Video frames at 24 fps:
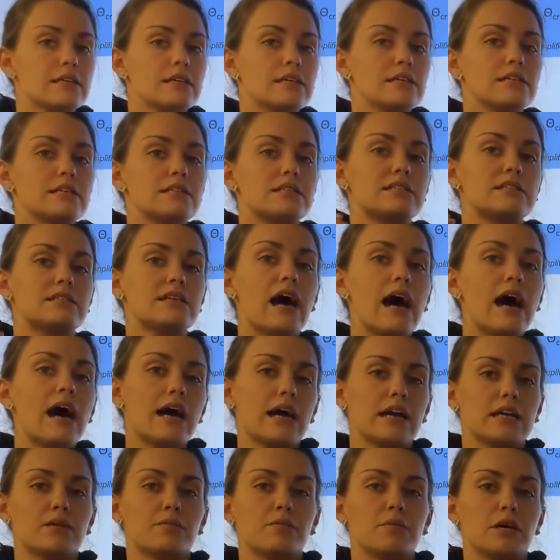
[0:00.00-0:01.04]

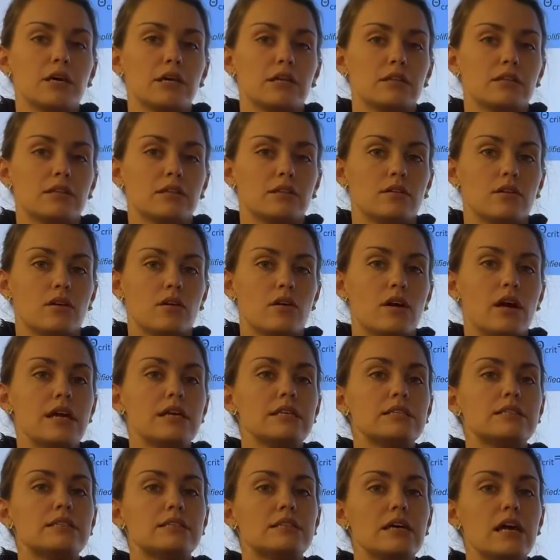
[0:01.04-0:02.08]
sine button, all
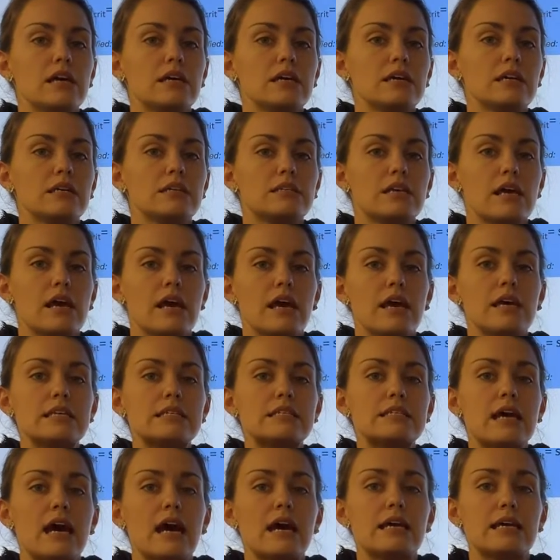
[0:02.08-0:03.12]
right? Second
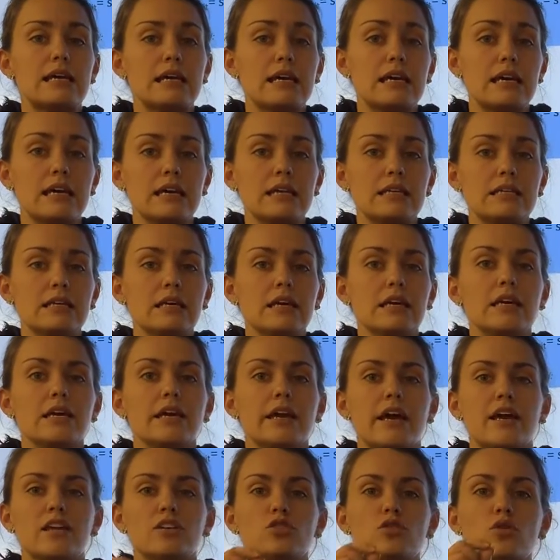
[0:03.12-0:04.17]
S-I-N,
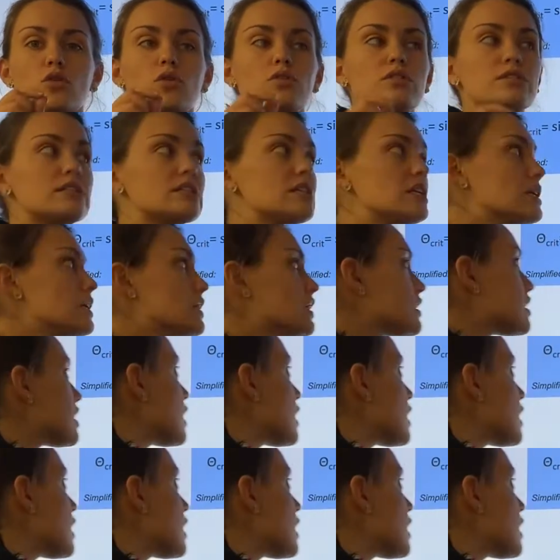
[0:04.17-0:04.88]
and you'll see it